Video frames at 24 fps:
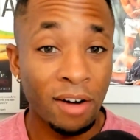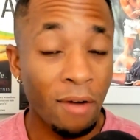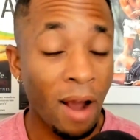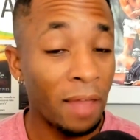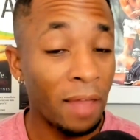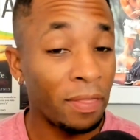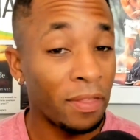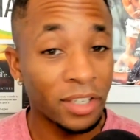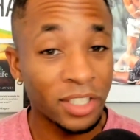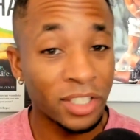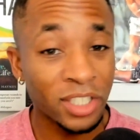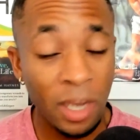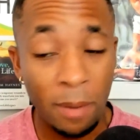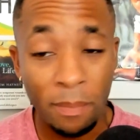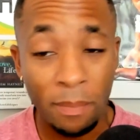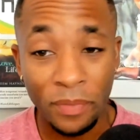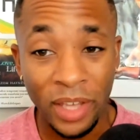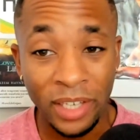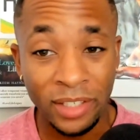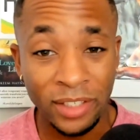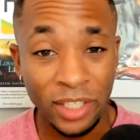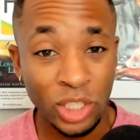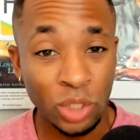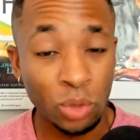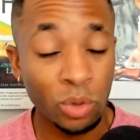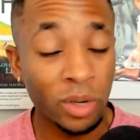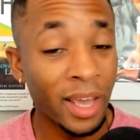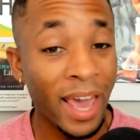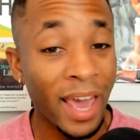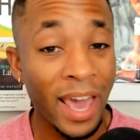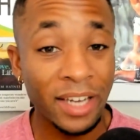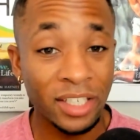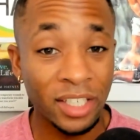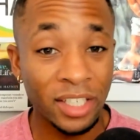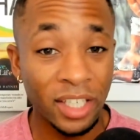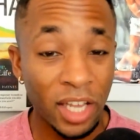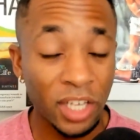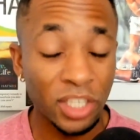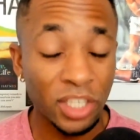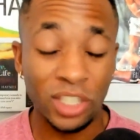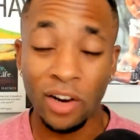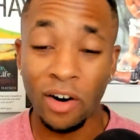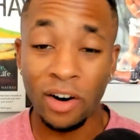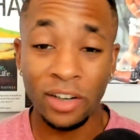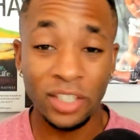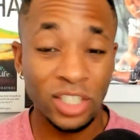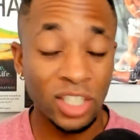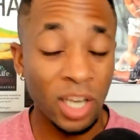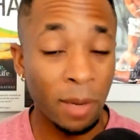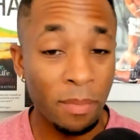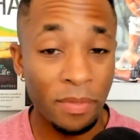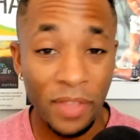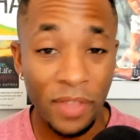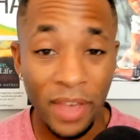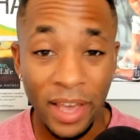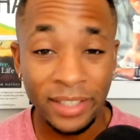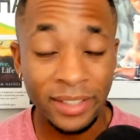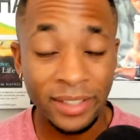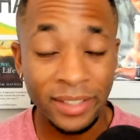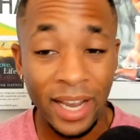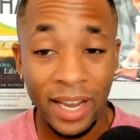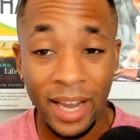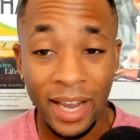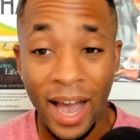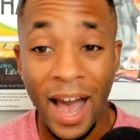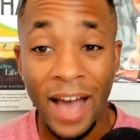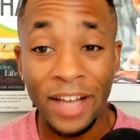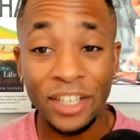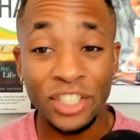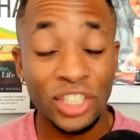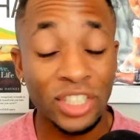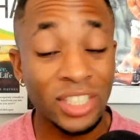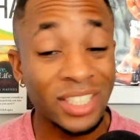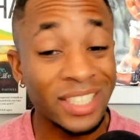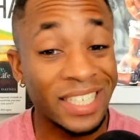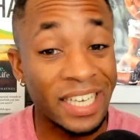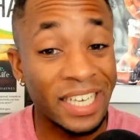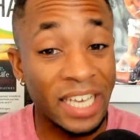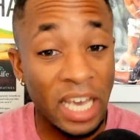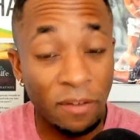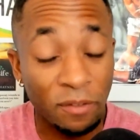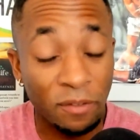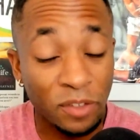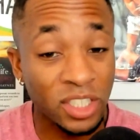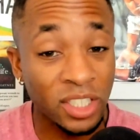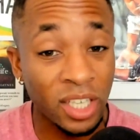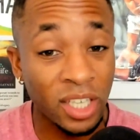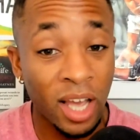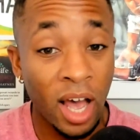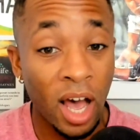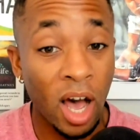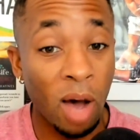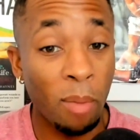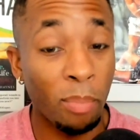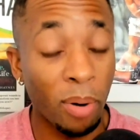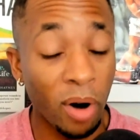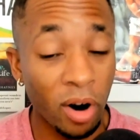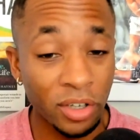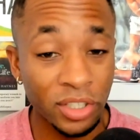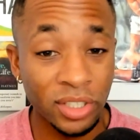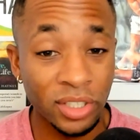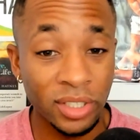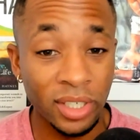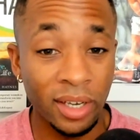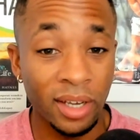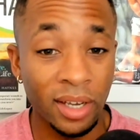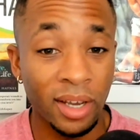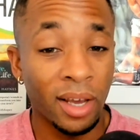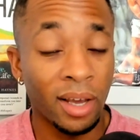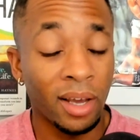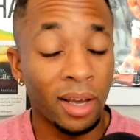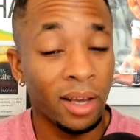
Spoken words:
Right? There's some things that you can't teach. There are some things that God just gives a person.